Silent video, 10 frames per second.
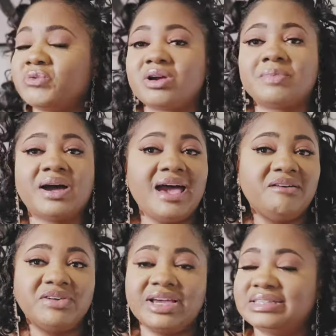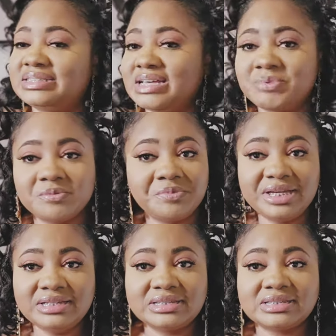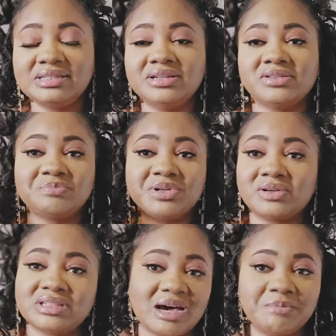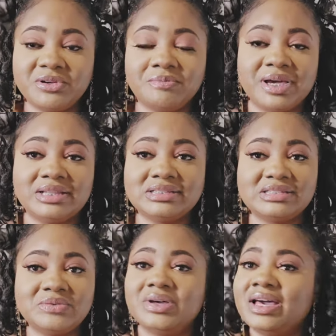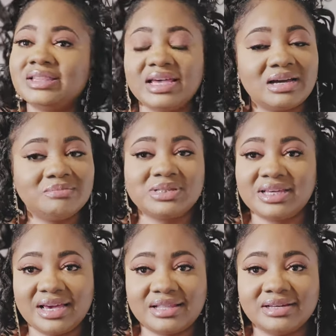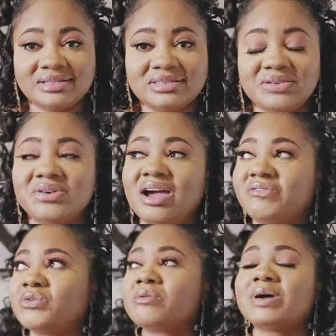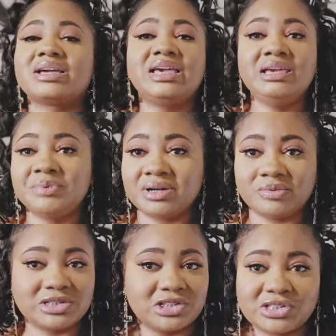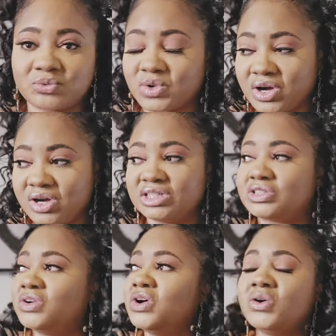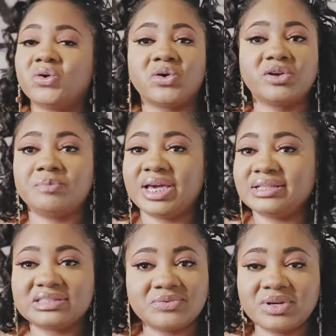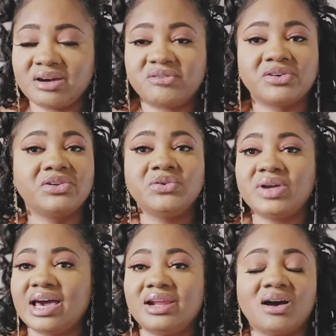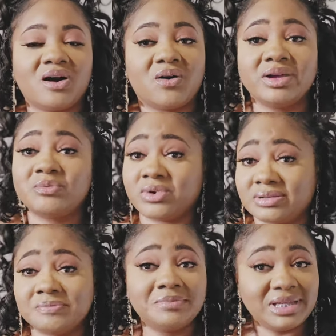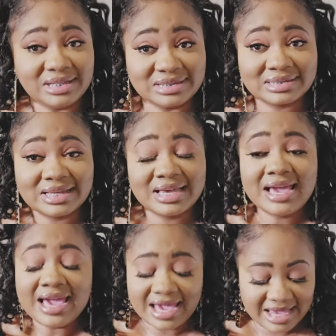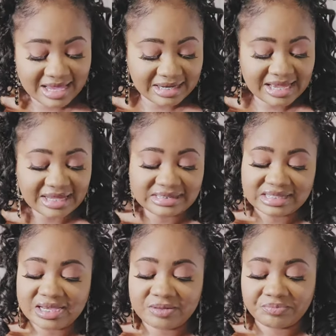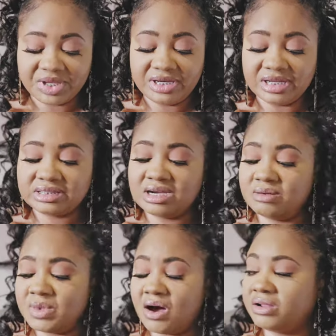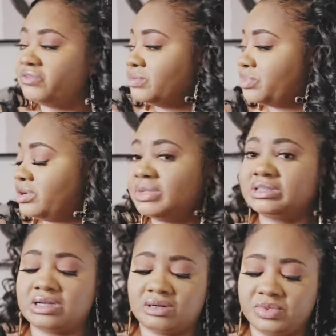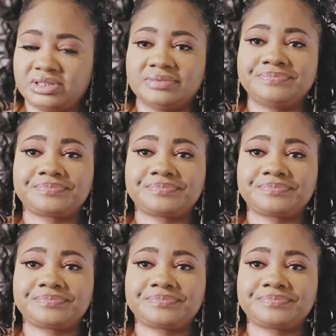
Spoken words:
to worry about having a separate piece, you know, to put on top of your bathing suit. They come together. So you don't have to worry about keeping up with your sarong or your bathing suit cover. You got it all in one piece. And like I said, it does come, all of them pretty much come with the